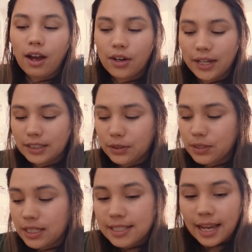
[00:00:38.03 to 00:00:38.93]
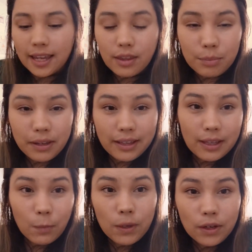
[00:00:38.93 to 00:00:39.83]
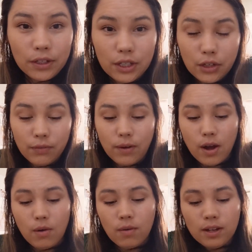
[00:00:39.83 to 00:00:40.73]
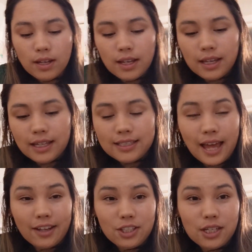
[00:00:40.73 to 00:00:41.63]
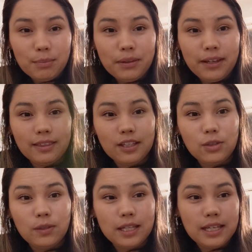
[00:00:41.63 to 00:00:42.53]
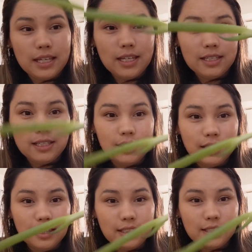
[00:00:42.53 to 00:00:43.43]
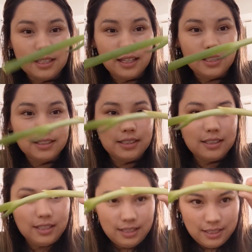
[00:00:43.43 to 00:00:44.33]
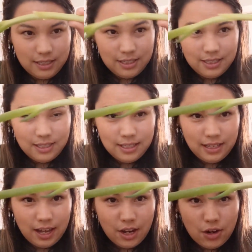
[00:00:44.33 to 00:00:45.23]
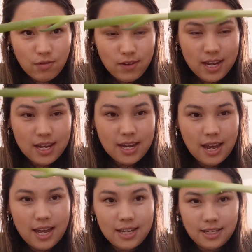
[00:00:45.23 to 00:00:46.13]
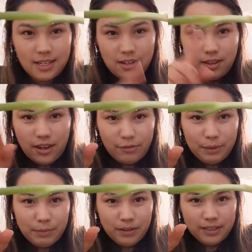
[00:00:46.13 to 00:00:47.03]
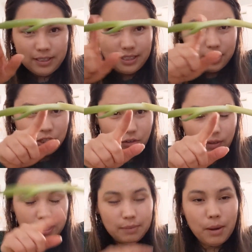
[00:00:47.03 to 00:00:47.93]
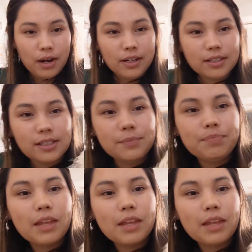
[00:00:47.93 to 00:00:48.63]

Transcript: All right, so today the plant that we are gonna grow is actually a plant that you eat. This is a green onion. A lot of people like to eat the green part.